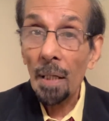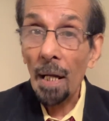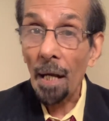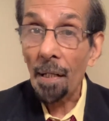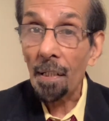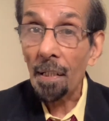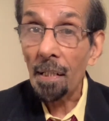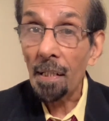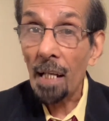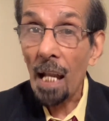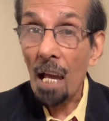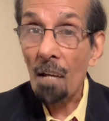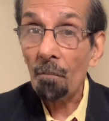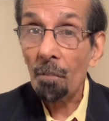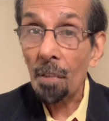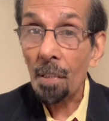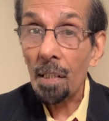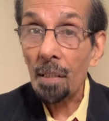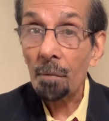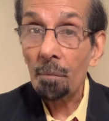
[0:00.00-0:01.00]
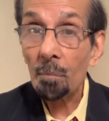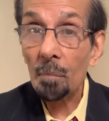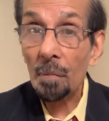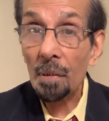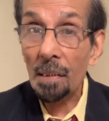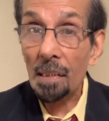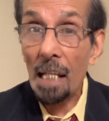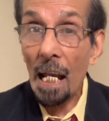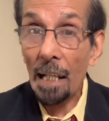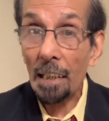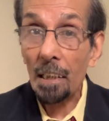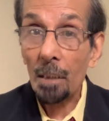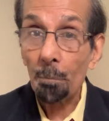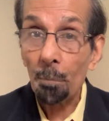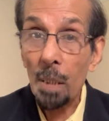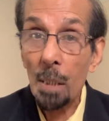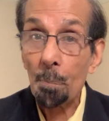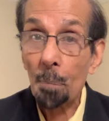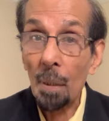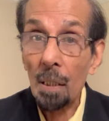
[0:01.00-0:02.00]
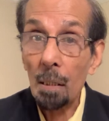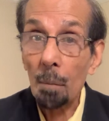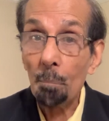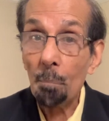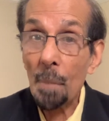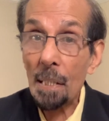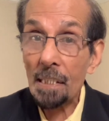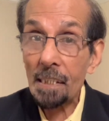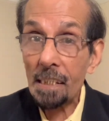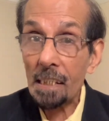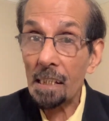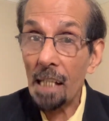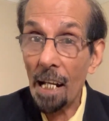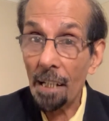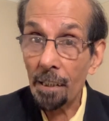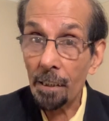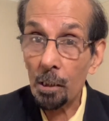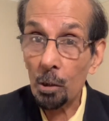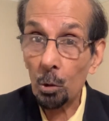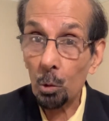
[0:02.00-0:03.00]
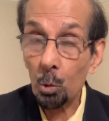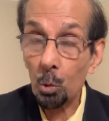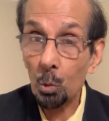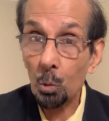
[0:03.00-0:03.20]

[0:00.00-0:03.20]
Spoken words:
And never let people mislead you.